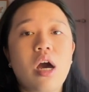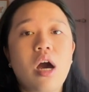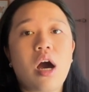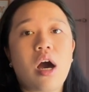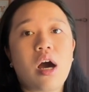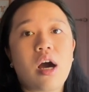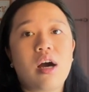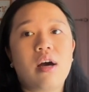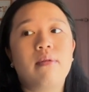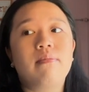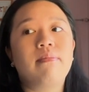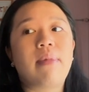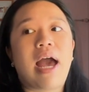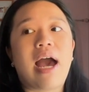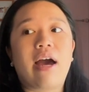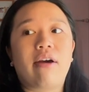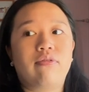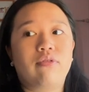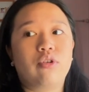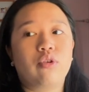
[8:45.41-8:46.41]

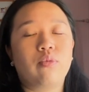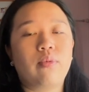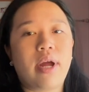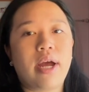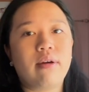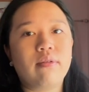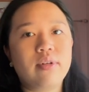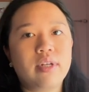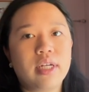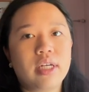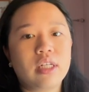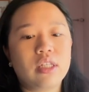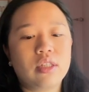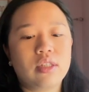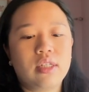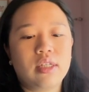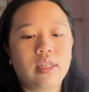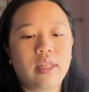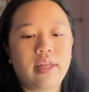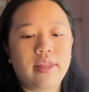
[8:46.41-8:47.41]
after rounding
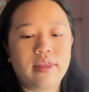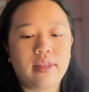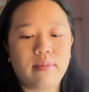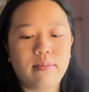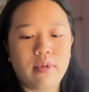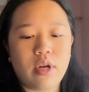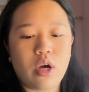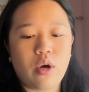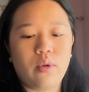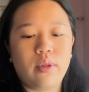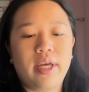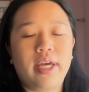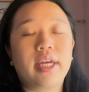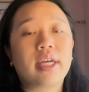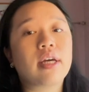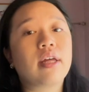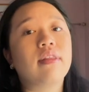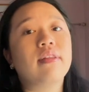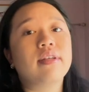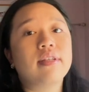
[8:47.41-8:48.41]
to let them know
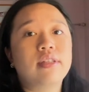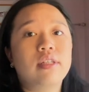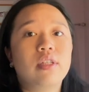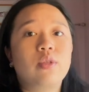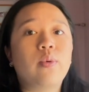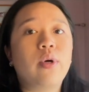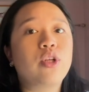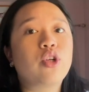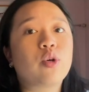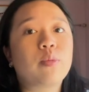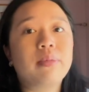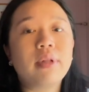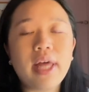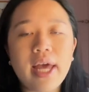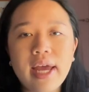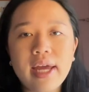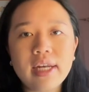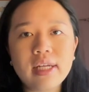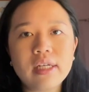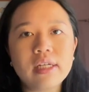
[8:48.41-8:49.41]
like this is what your
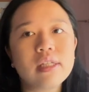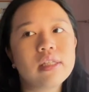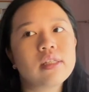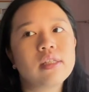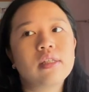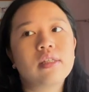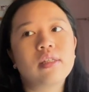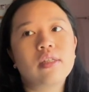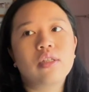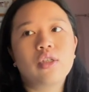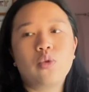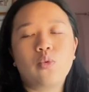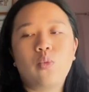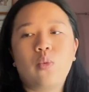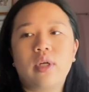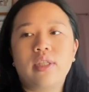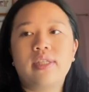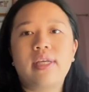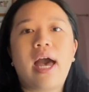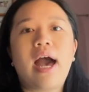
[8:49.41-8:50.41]
plan is, this is
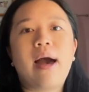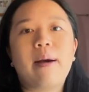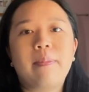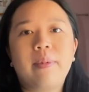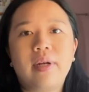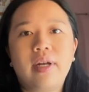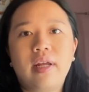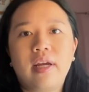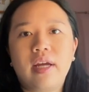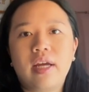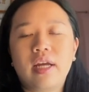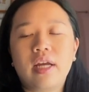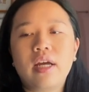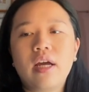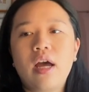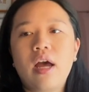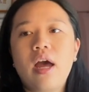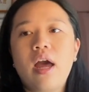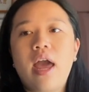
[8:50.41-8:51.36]
what's happening,